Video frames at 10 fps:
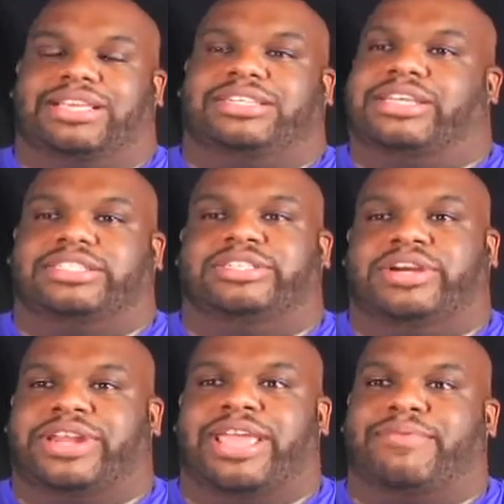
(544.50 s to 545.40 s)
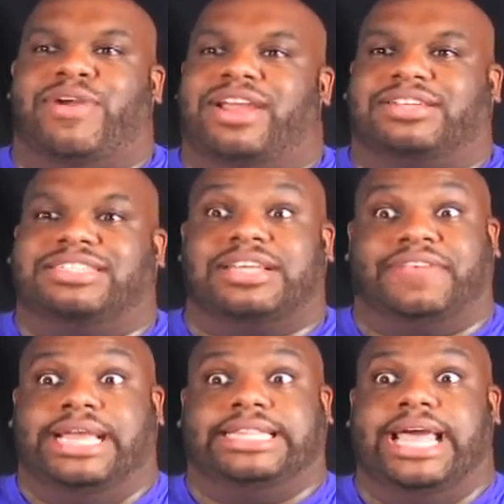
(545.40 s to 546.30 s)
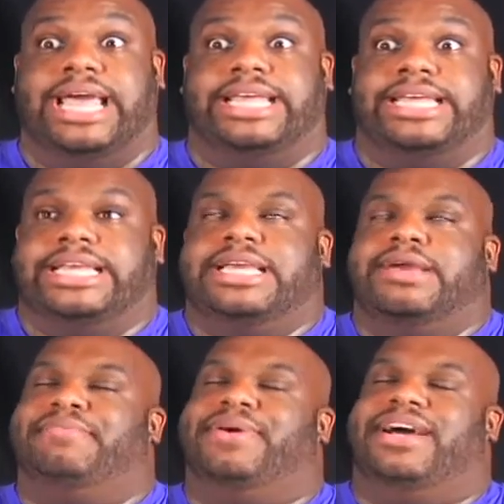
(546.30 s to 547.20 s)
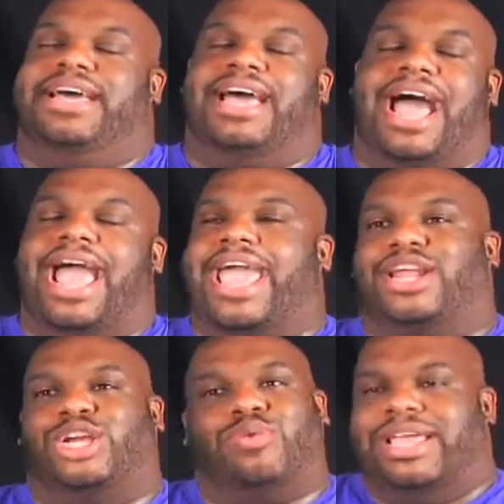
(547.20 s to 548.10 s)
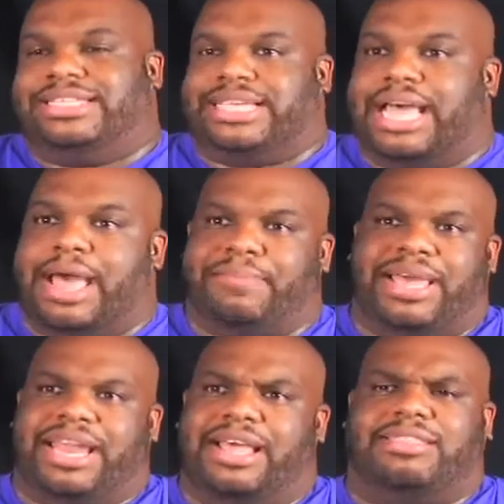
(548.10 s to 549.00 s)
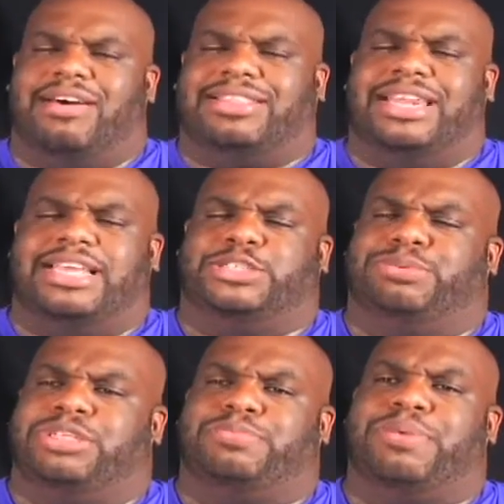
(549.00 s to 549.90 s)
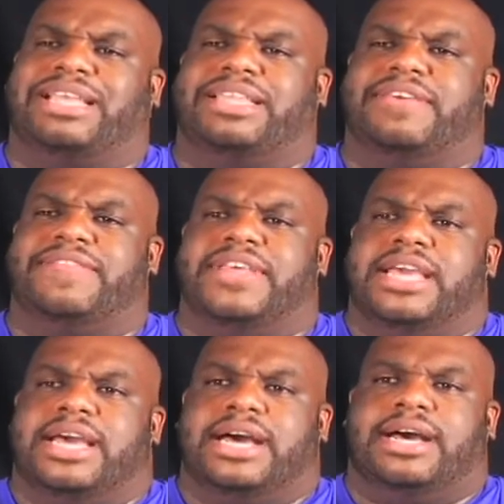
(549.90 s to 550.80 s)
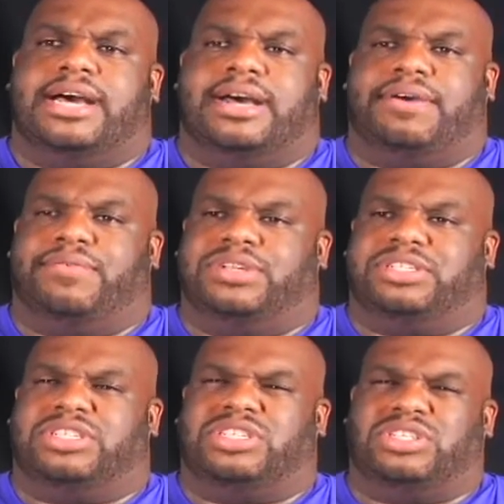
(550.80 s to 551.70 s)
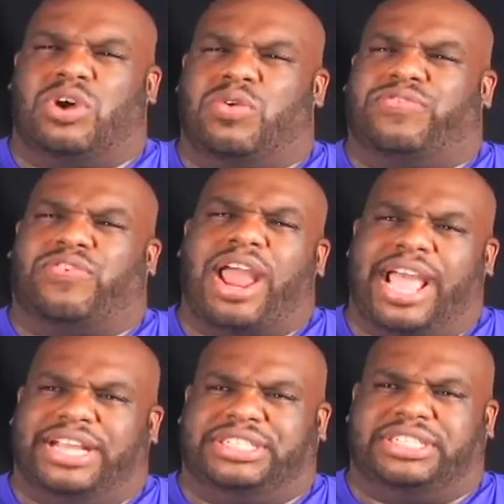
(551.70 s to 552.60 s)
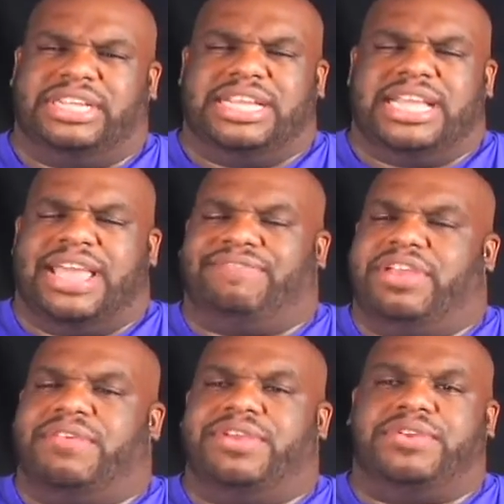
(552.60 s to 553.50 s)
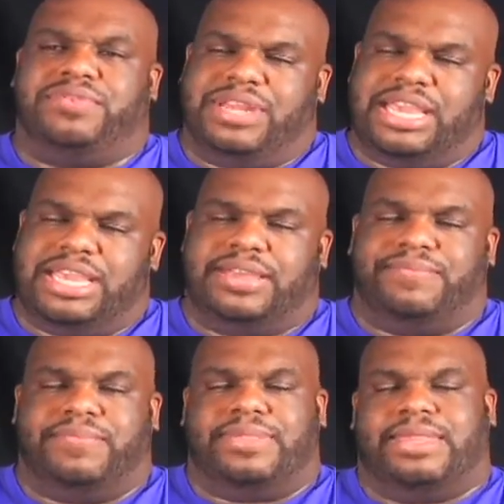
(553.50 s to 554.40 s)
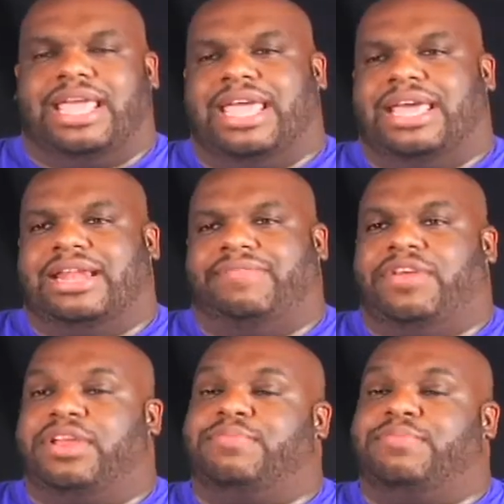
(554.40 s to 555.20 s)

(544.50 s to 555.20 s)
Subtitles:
because you know they wear stuff like that. But I had a great time, and I thought that his perspective was so fresh and very unique and very